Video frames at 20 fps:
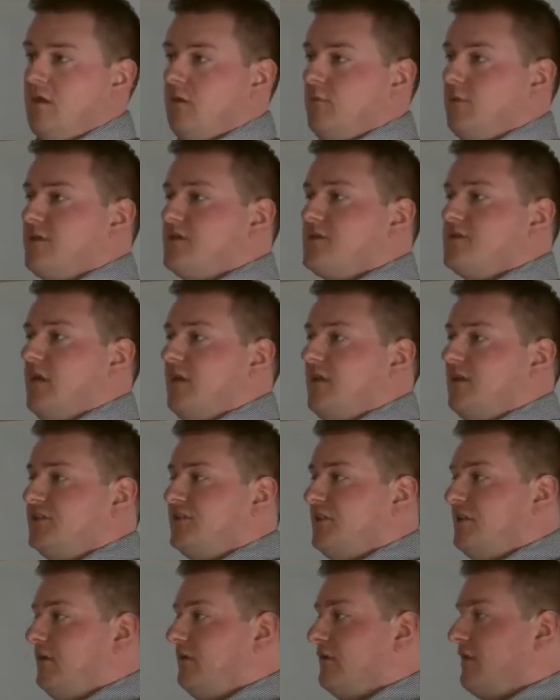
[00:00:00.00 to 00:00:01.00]
We decided
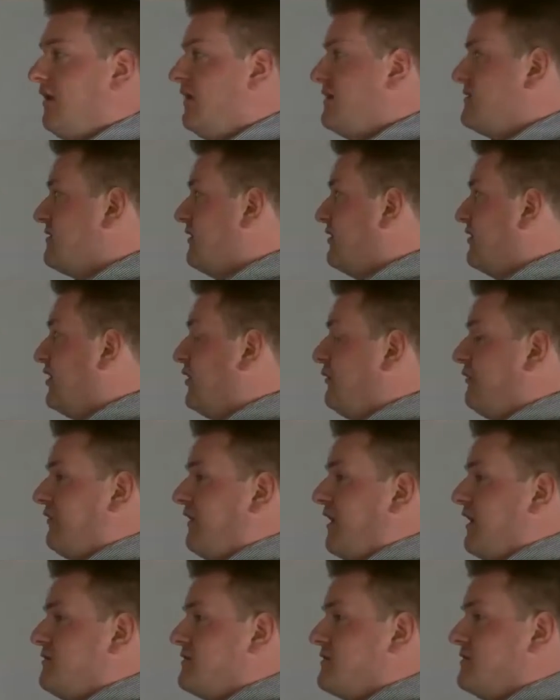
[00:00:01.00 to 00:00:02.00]
to utilise our youth
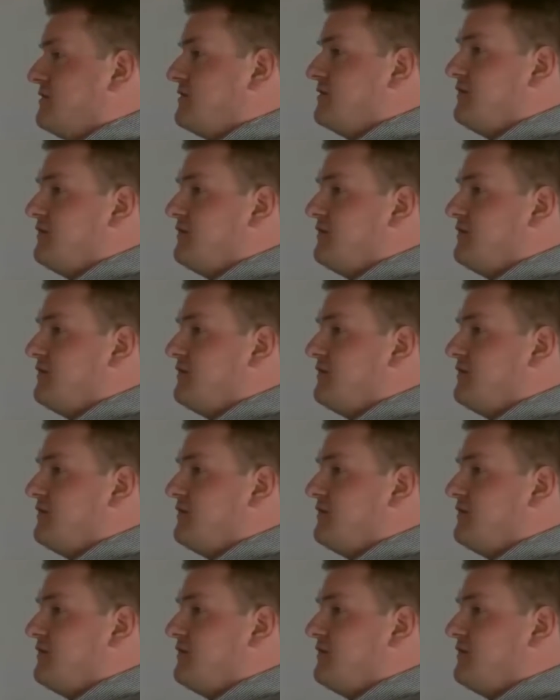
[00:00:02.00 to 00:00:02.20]
council,